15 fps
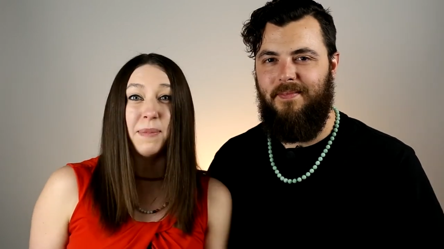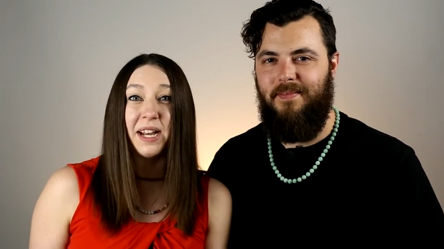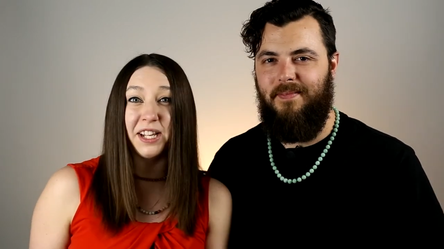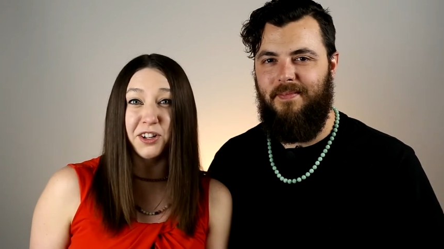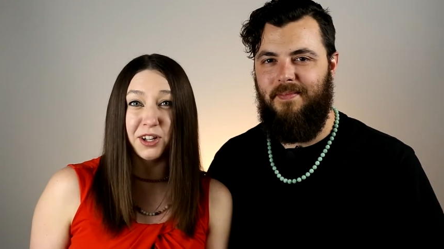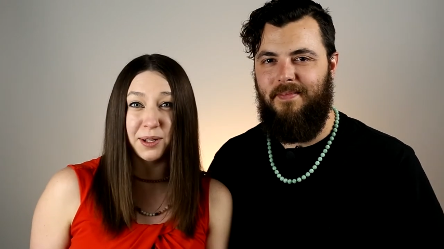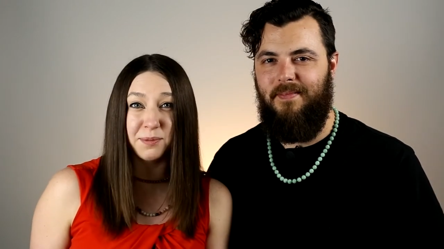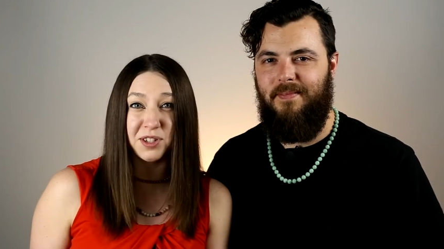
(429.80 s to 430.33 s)
Speaker 1: Many
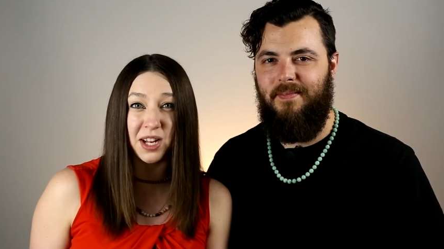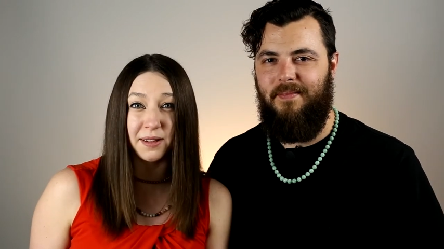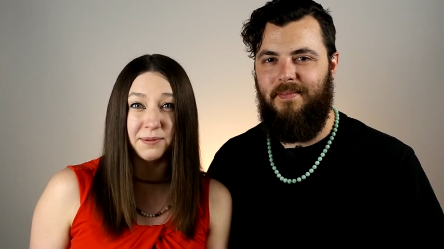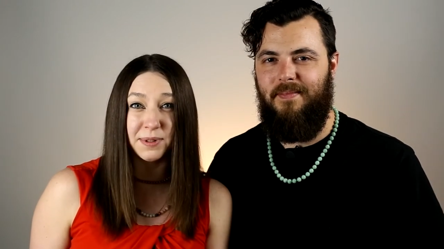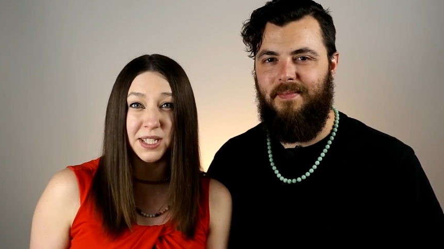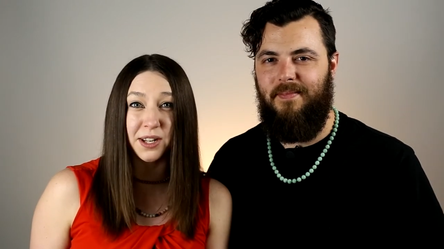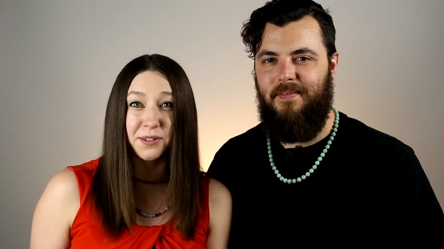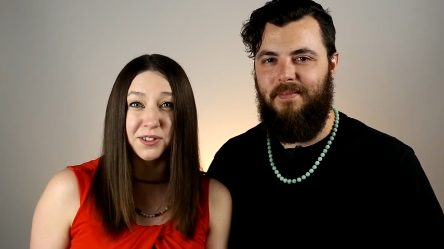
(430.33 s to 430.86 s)
green
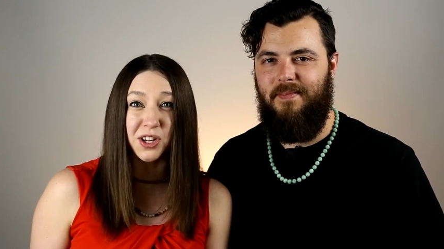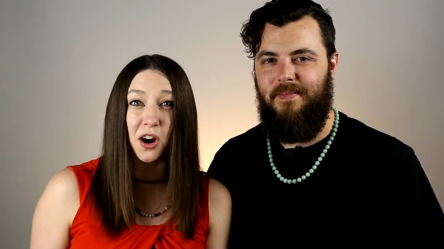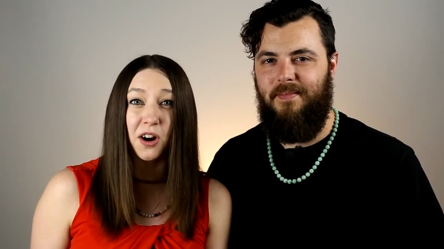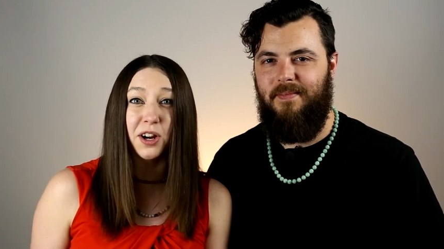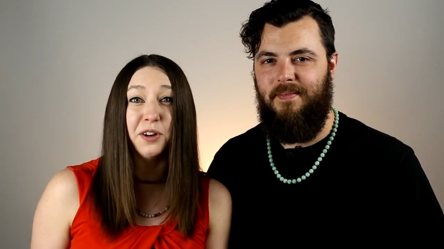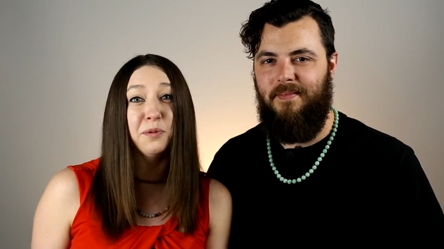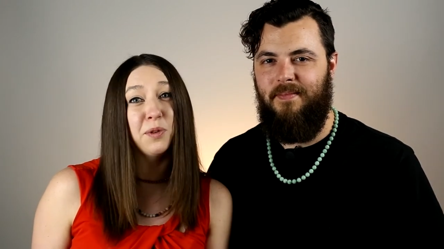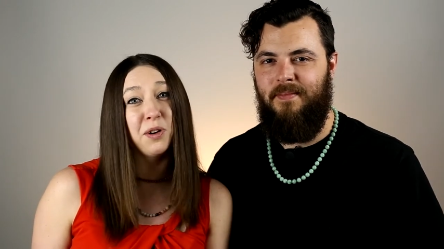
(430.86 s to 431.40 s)
gemstones are
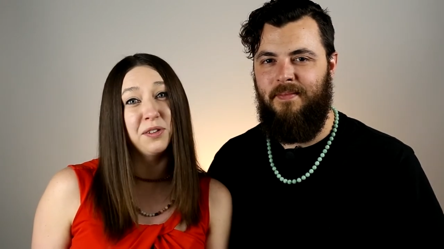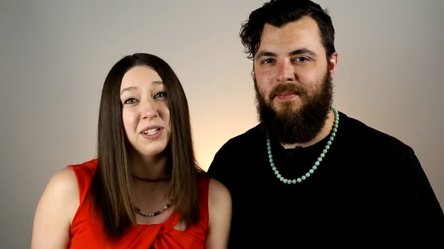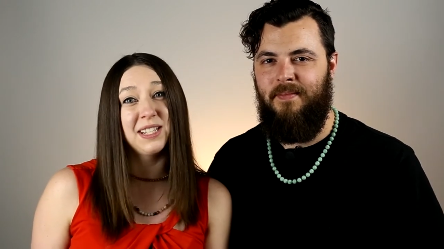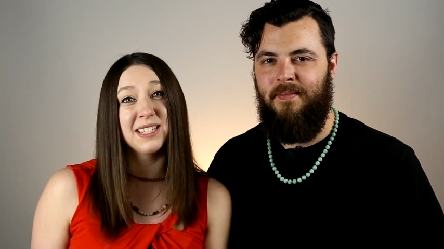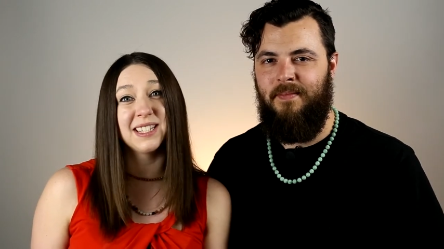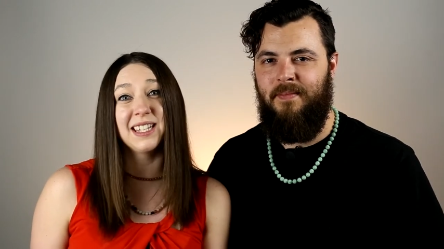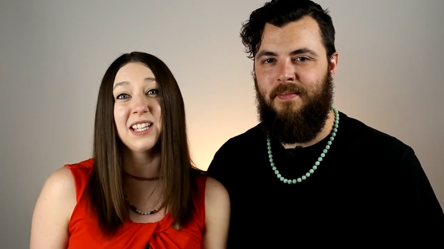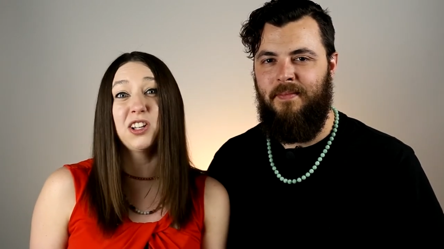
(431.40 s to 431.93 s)

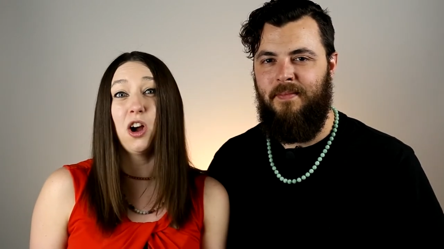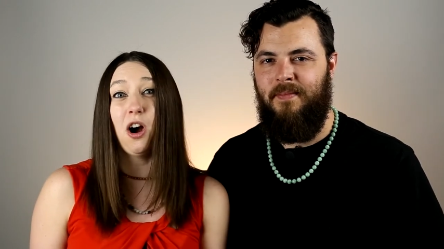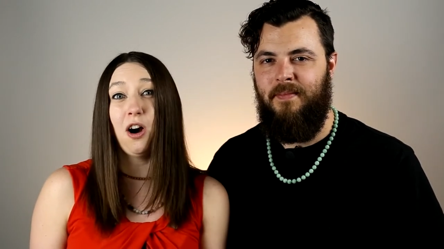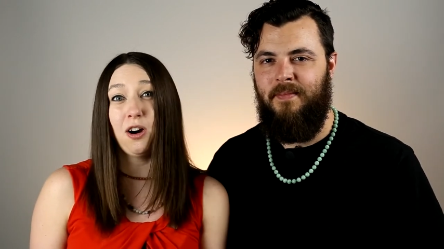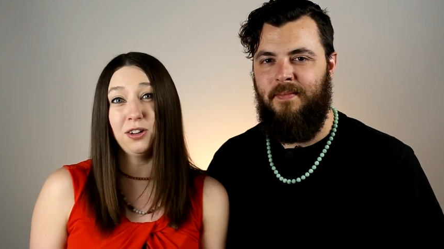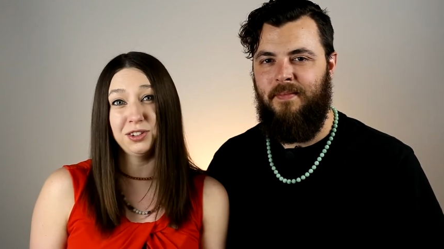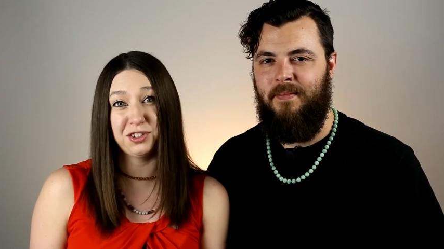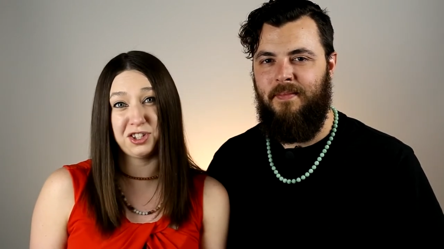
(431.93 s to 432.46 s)
erroneously
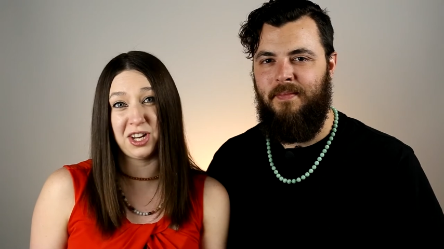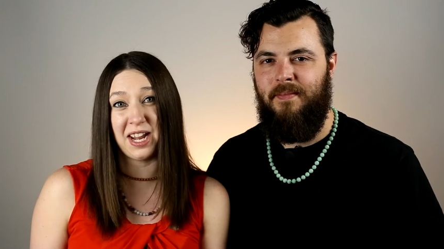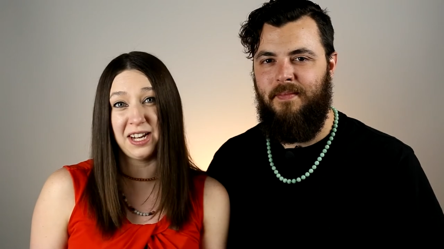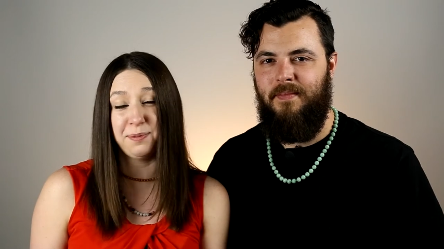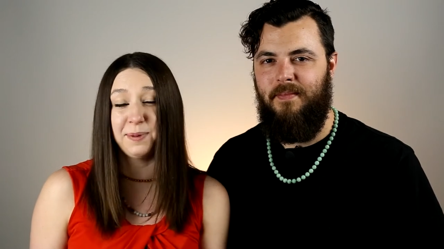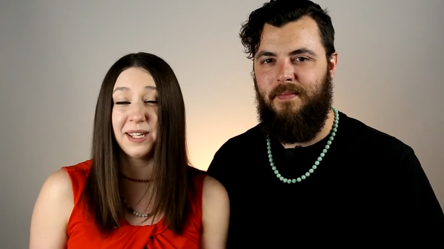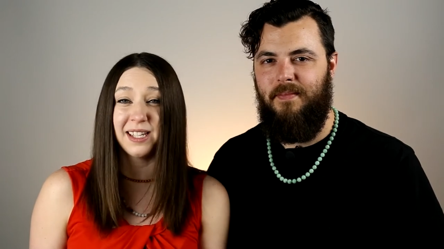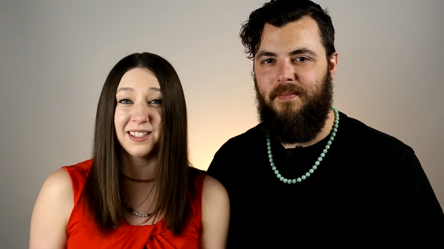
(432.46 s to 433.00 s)
called jade
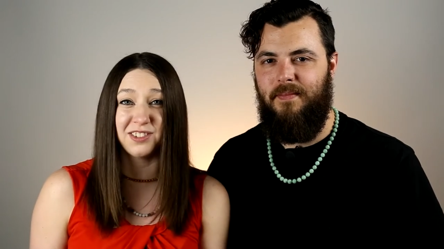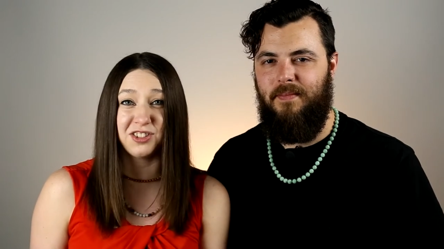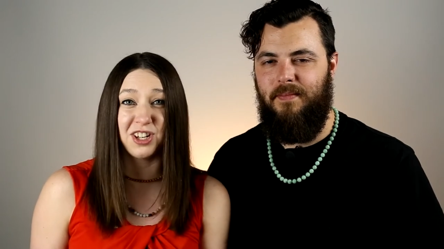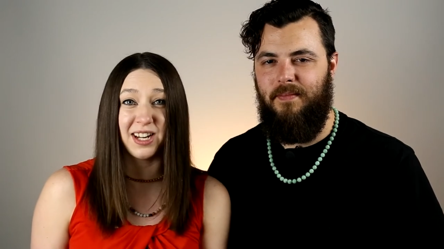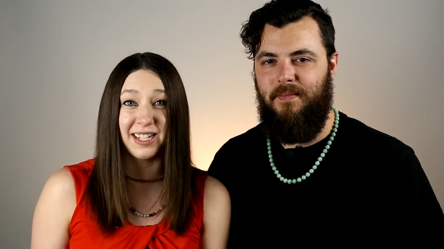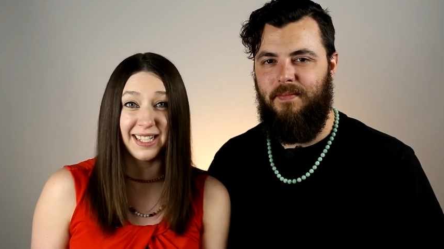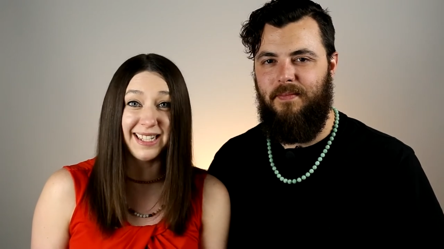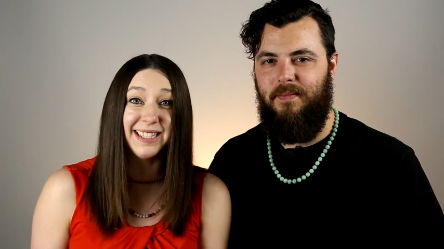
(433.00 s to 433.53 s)
because
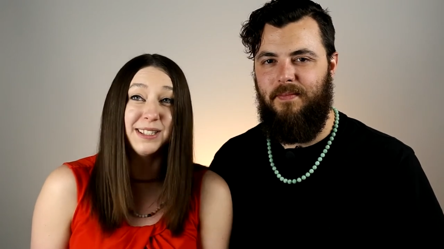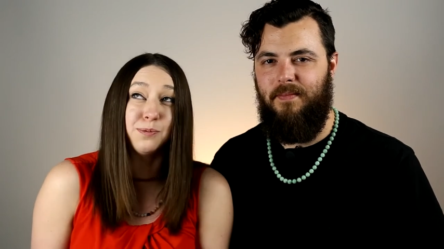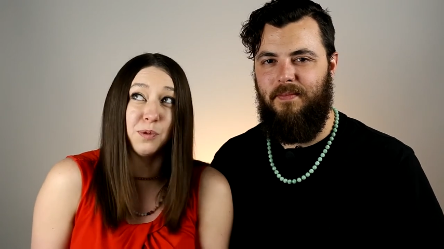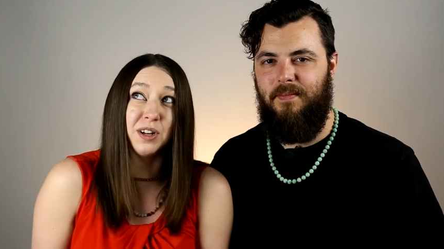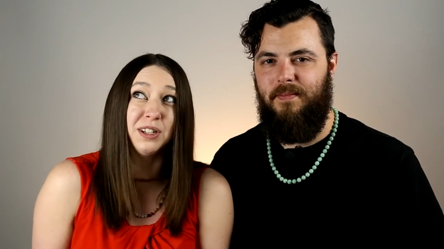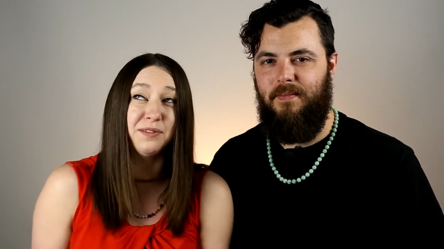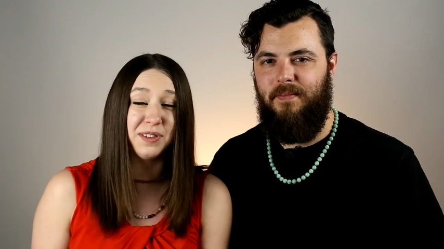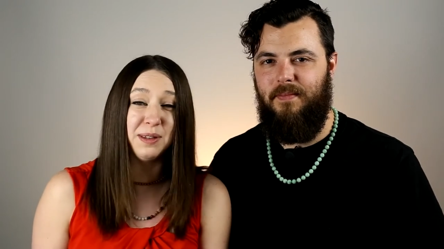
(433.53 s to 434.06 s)
jade is
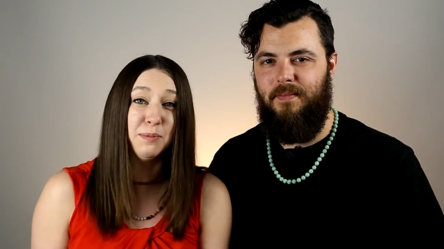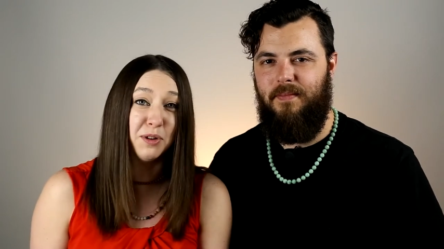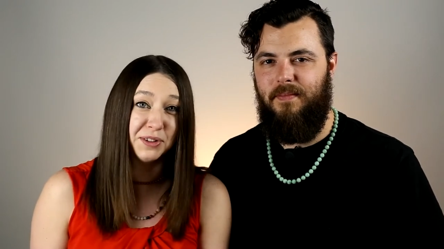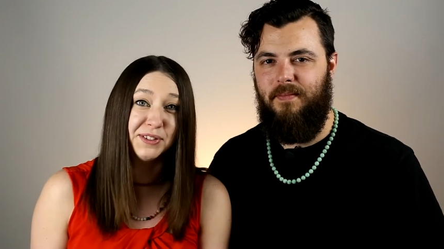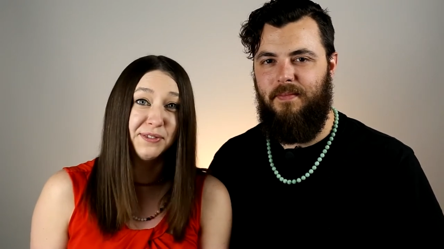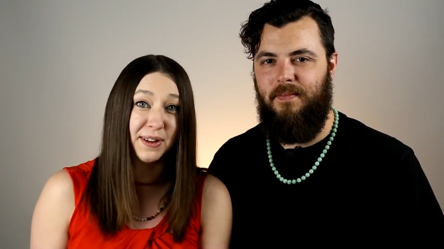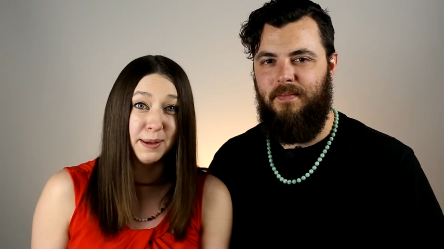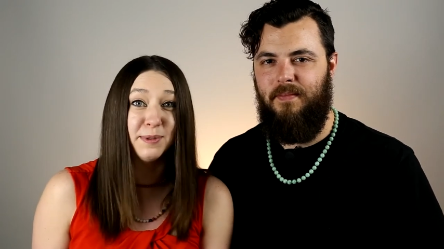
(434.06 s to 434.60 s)
one of the
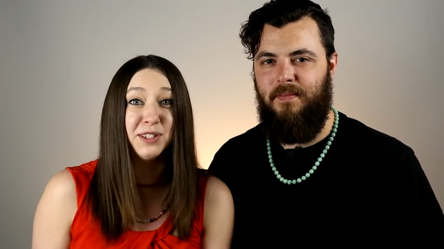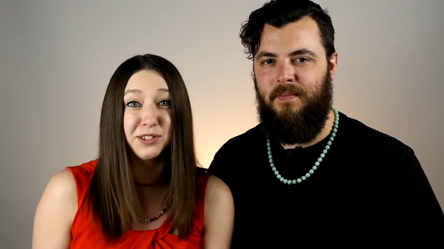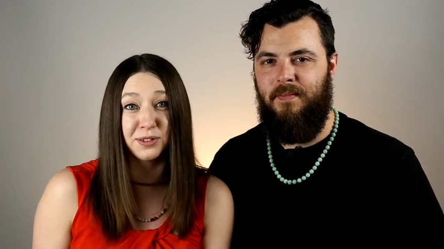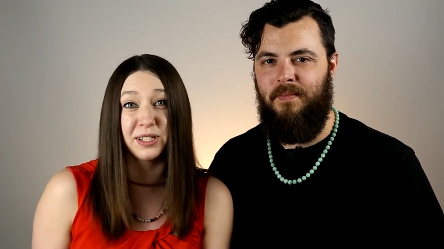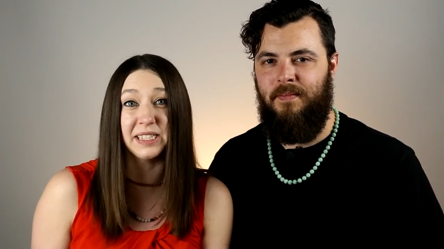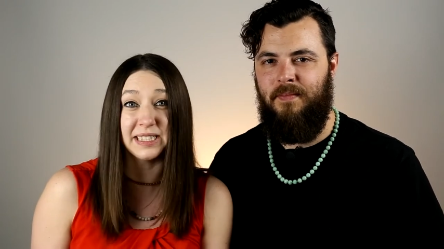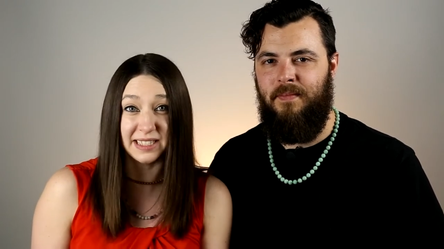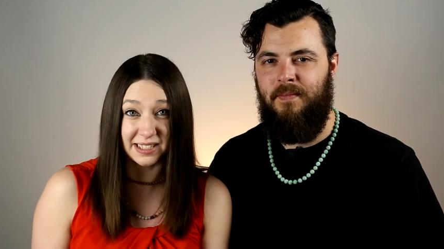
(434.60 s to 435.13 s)
most famous
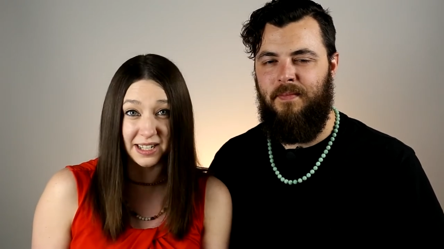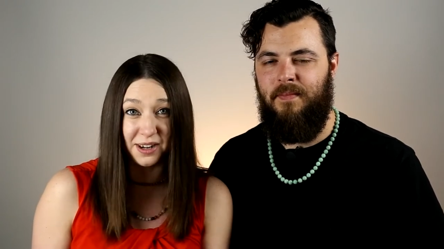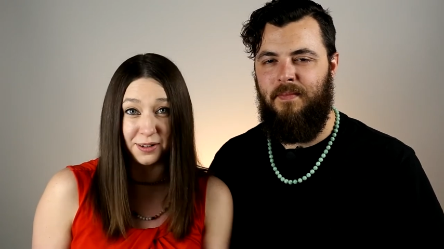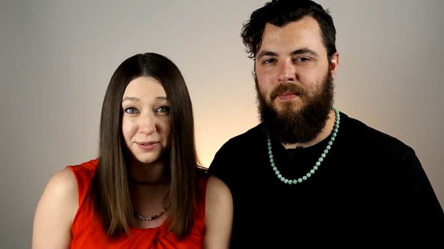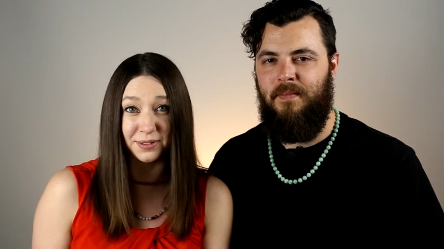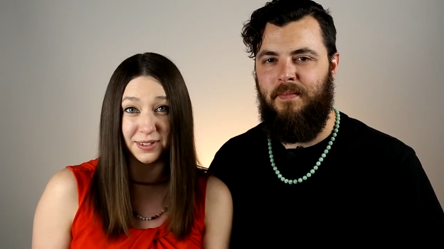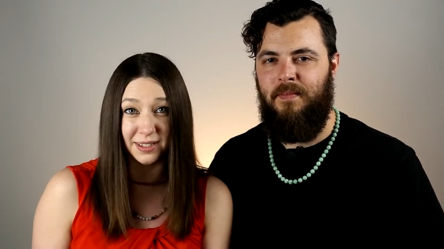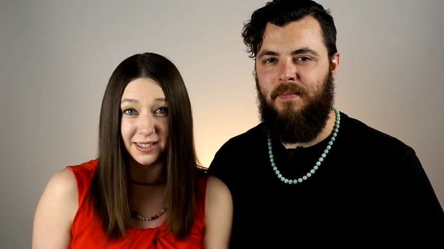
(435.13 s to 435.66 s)
green
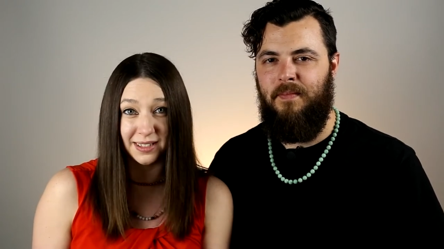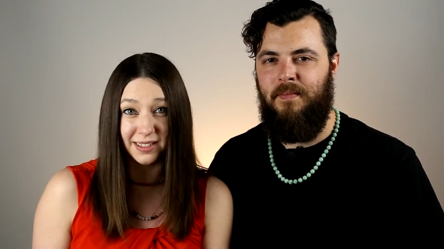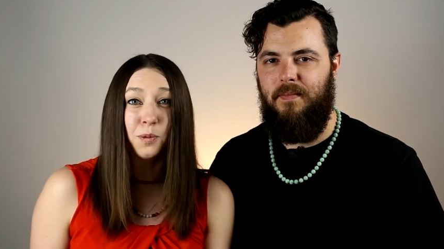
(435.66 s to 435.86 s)
stones.